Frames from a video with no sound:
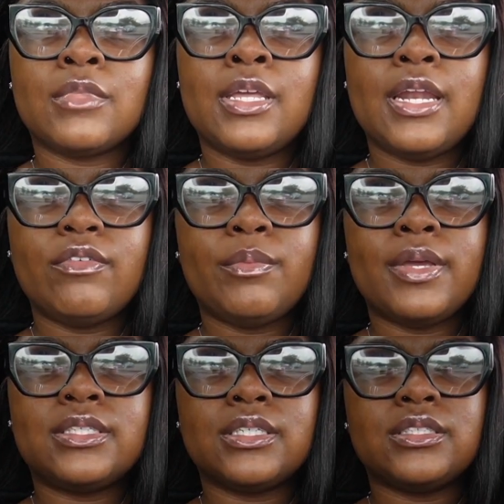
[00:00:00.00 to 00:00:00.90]
It never
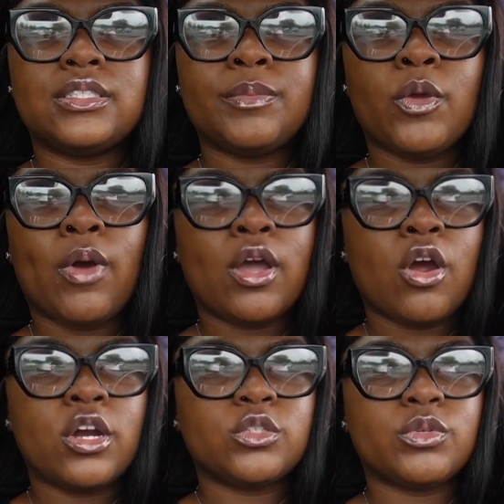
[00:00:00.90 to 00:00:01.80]
makes sense to me why
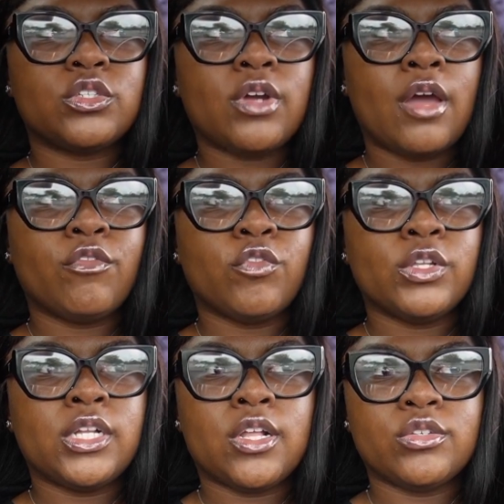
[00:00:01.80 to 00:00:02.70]
cars want to drive
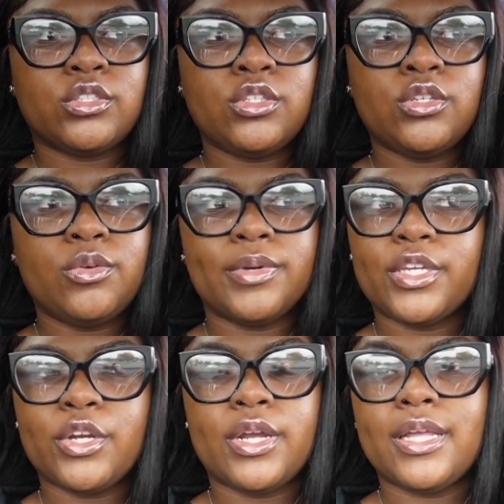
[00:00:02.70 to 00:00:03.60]
really close to you
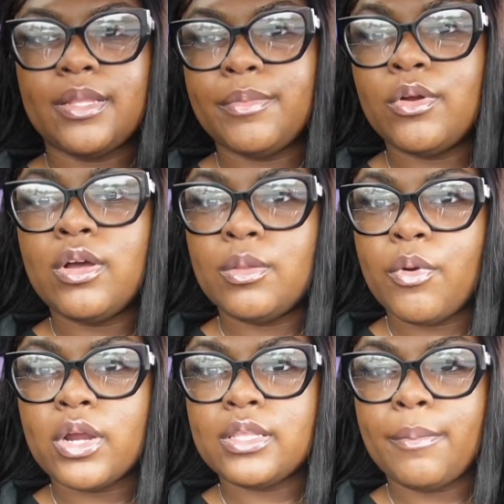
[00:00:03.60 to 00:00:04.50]
when you're in the middle of the
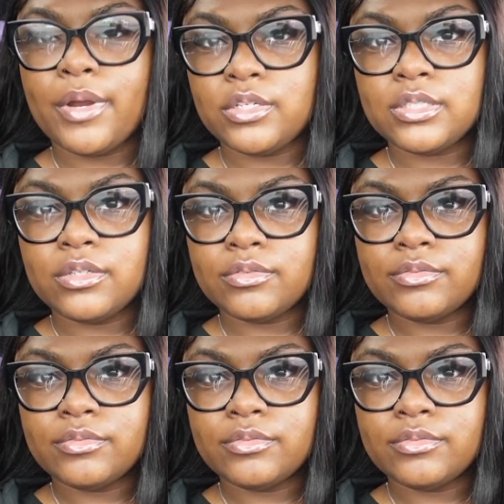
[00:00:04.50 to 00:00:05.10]
parking lot by yourself.